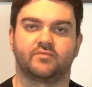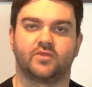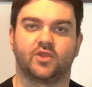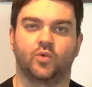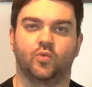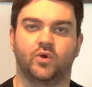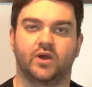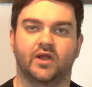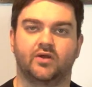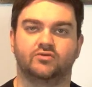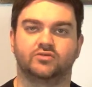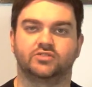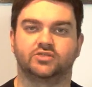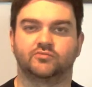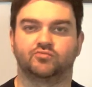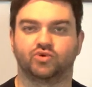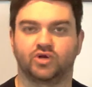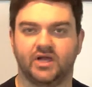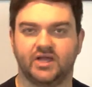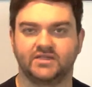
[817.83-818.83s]
what I was
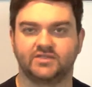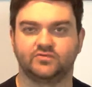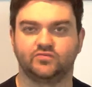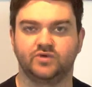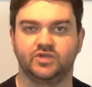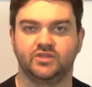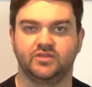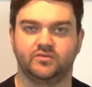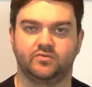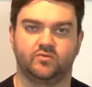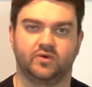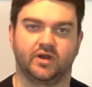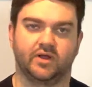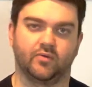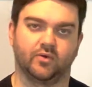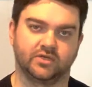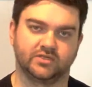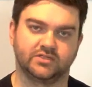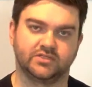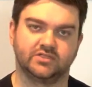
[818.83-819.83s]
surprised with, what I
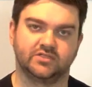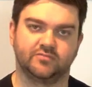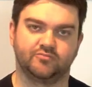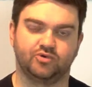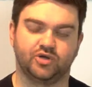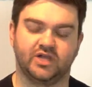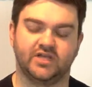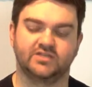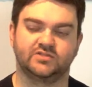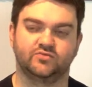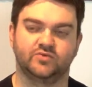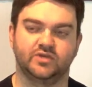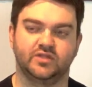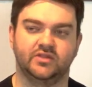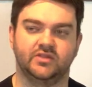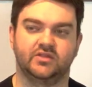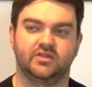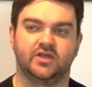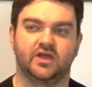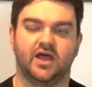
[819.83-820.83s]
wasn't surprised with.
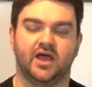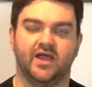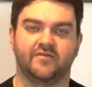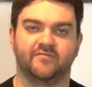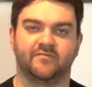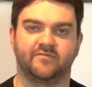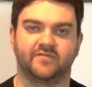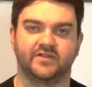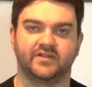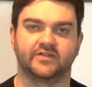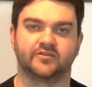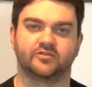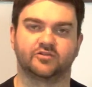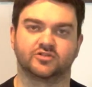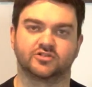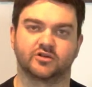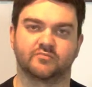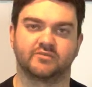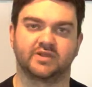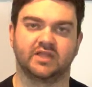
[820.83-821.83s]
I have a feeling
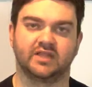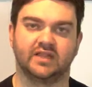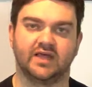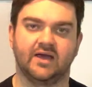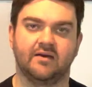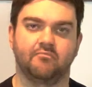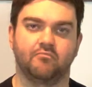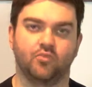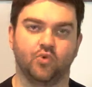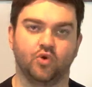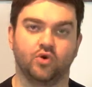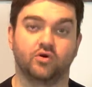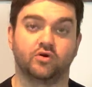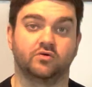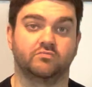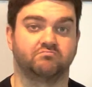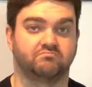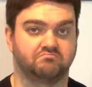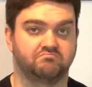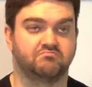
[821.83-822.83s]
there's going to be a lot more.
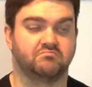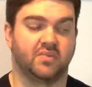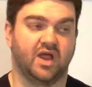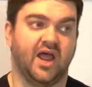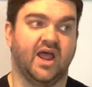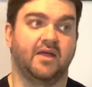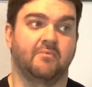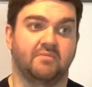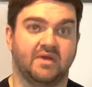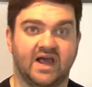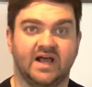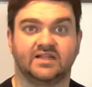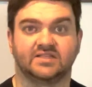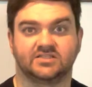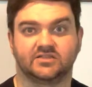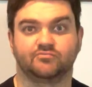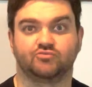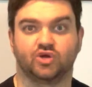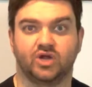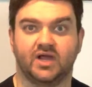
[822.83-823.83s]
I'm not
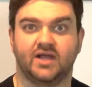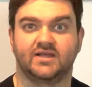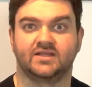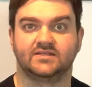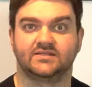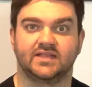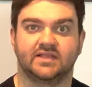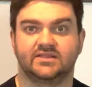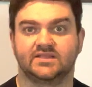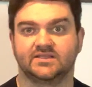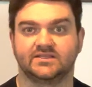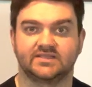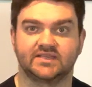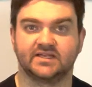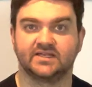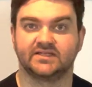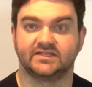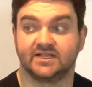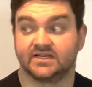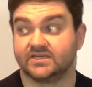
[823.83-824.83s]
surprised that this
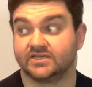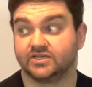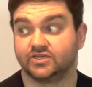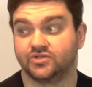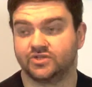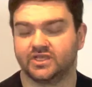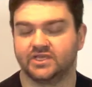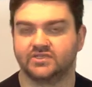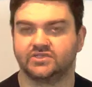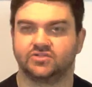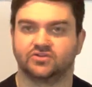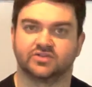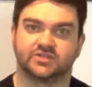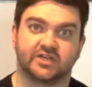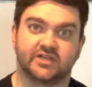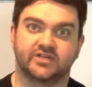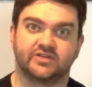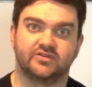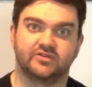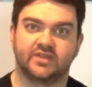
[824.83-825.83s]
thing didn't do this or
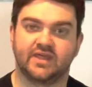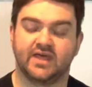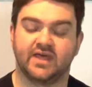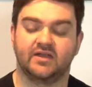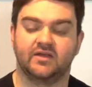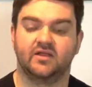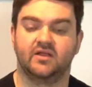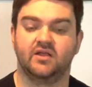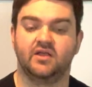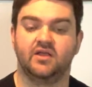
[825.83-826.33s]
didn't do that.